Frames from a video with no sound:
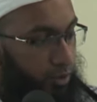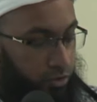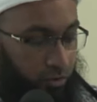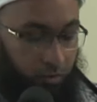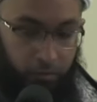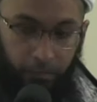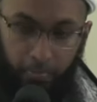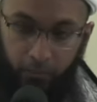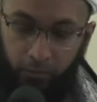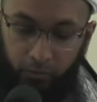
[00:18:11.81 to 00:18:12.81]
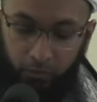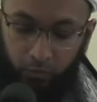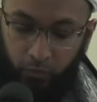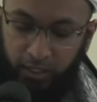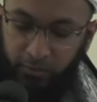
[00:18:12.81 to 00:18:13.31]
So
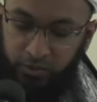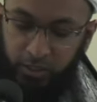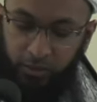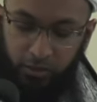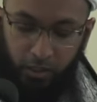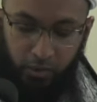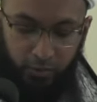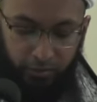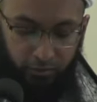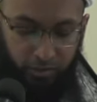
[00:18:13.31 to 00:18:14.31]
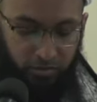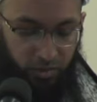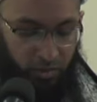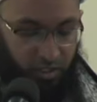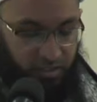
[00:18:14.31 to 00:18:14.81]
when Abu Zarr he went to Rasulullah